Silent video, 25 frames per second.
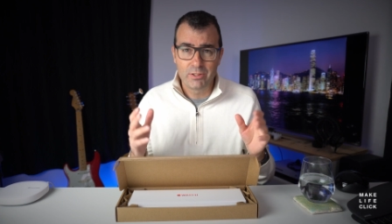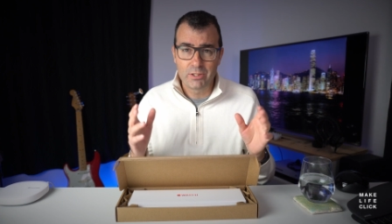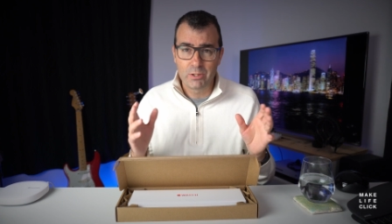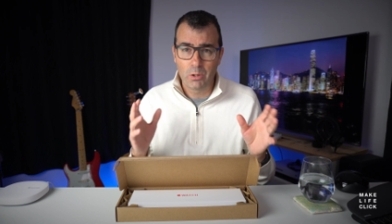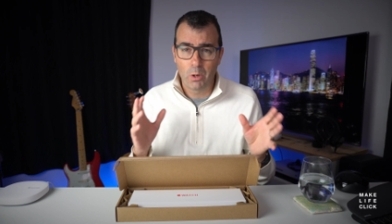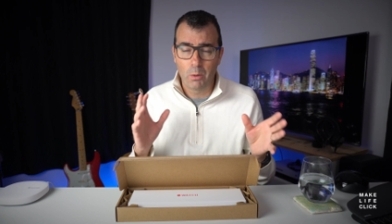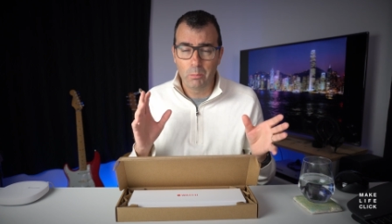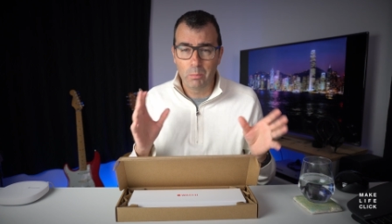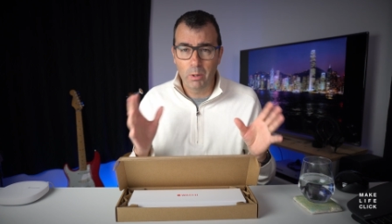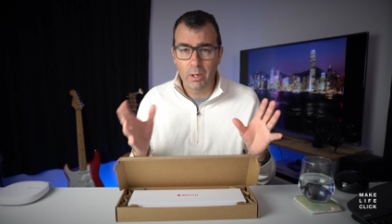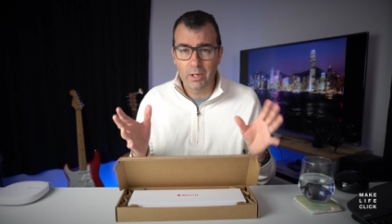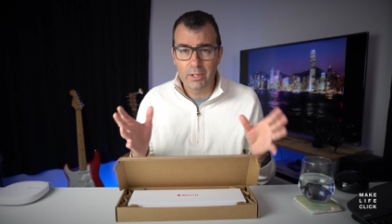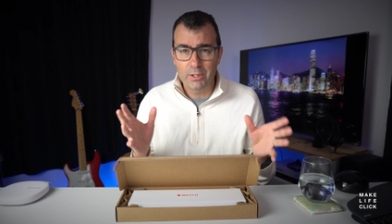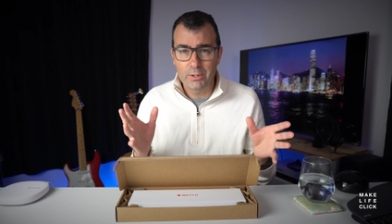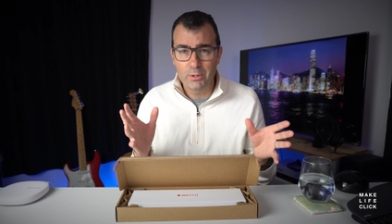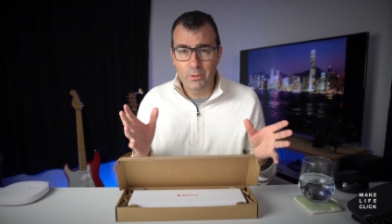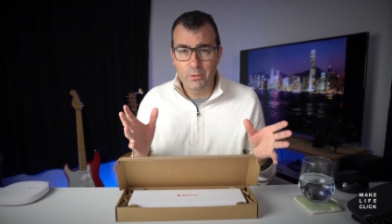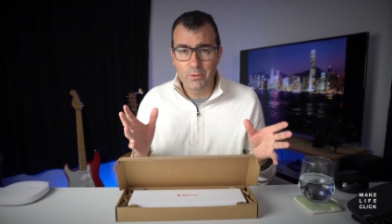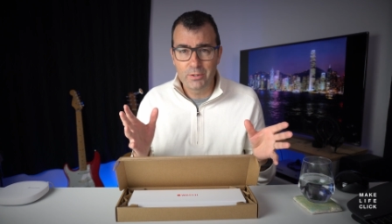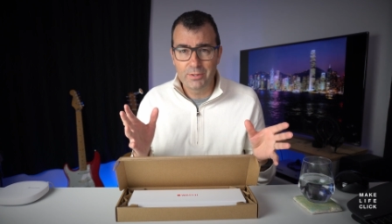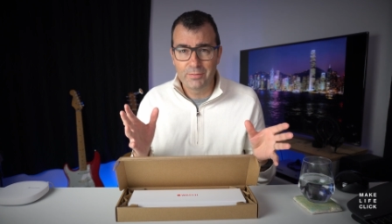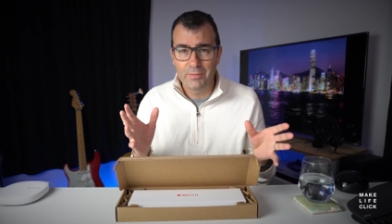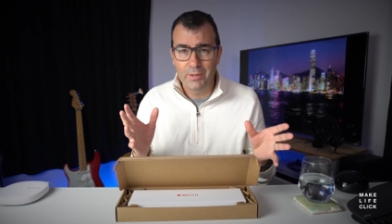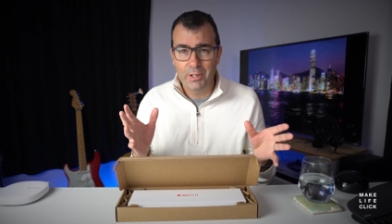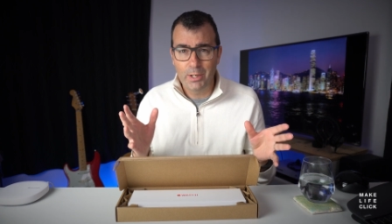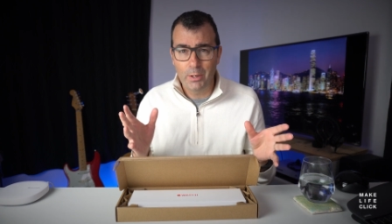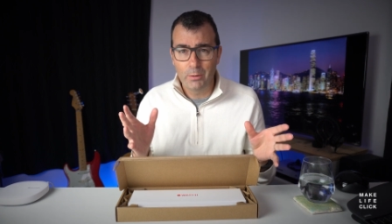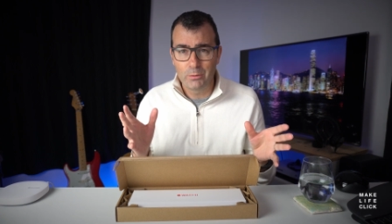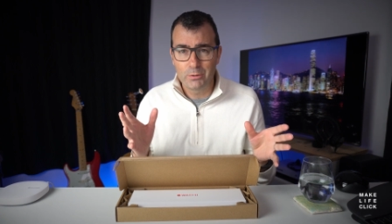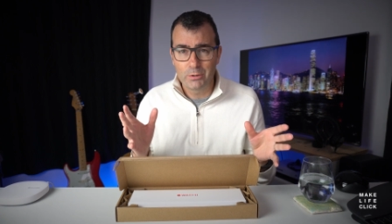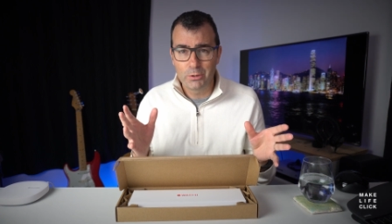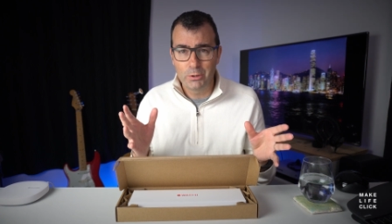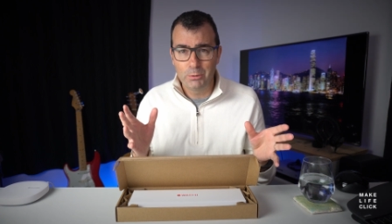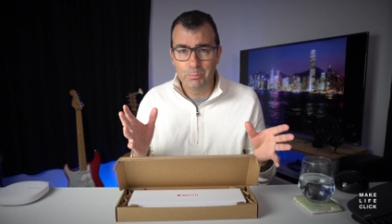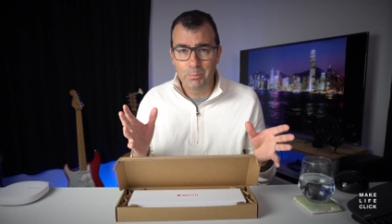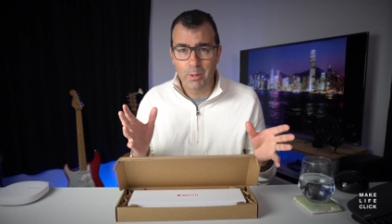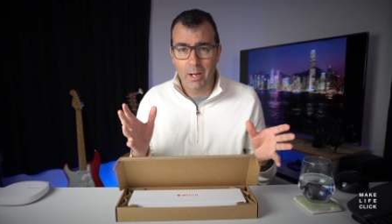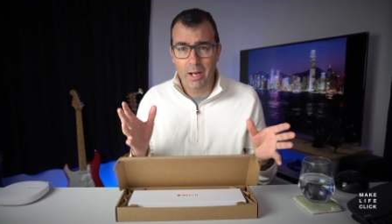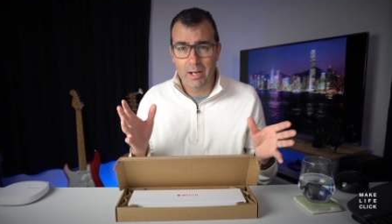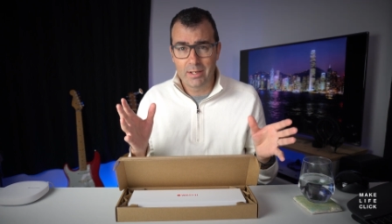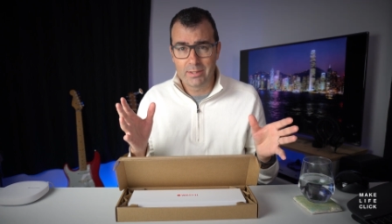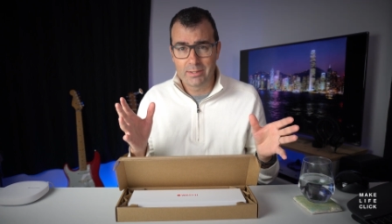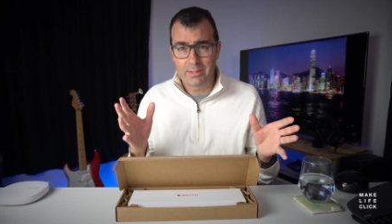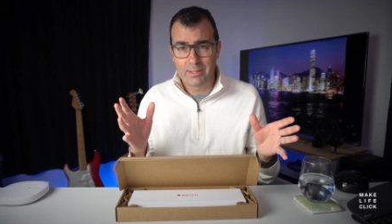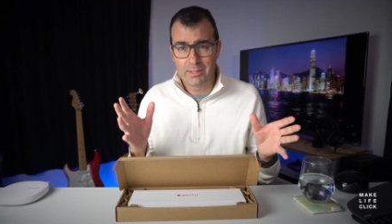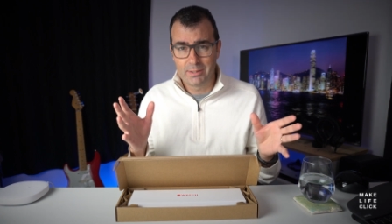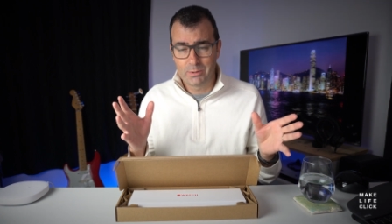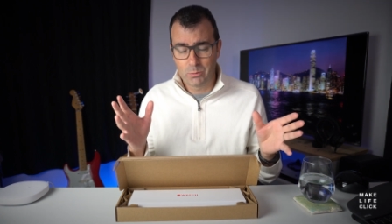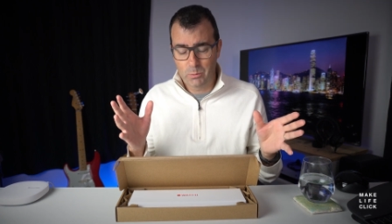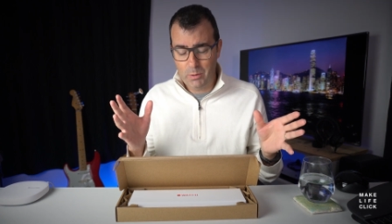So I'll probably do this video in two
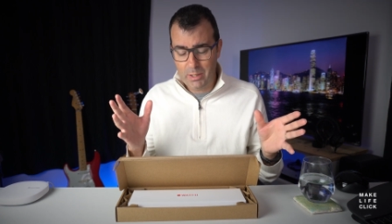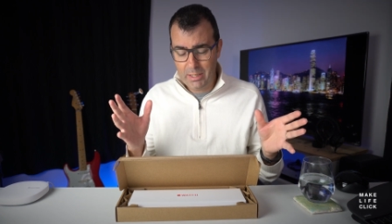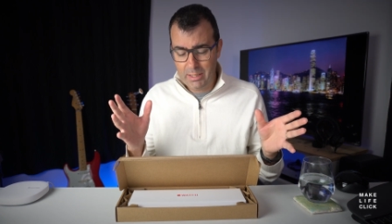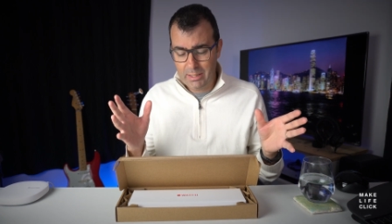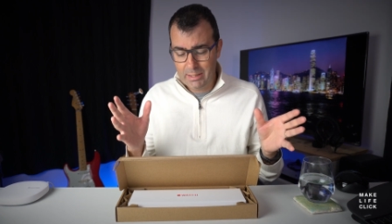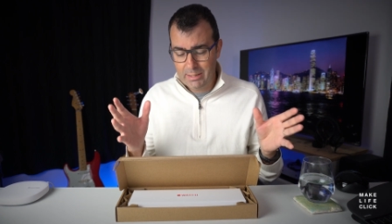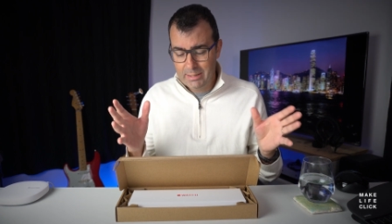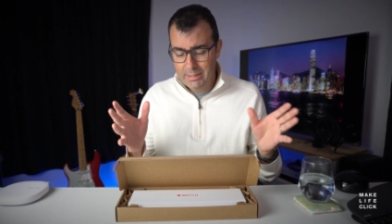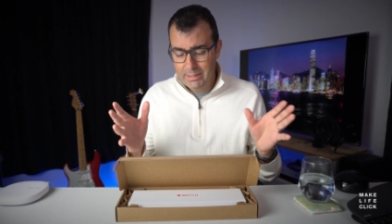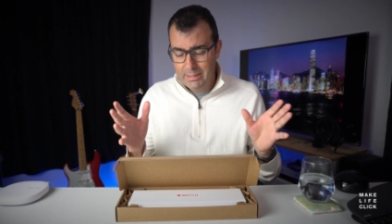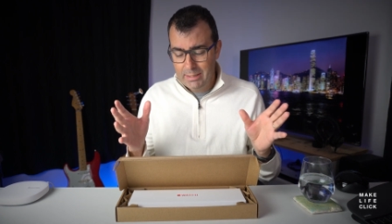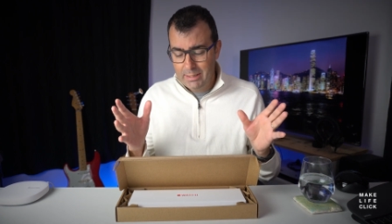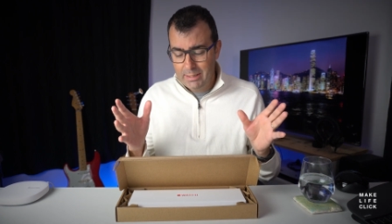parts this week.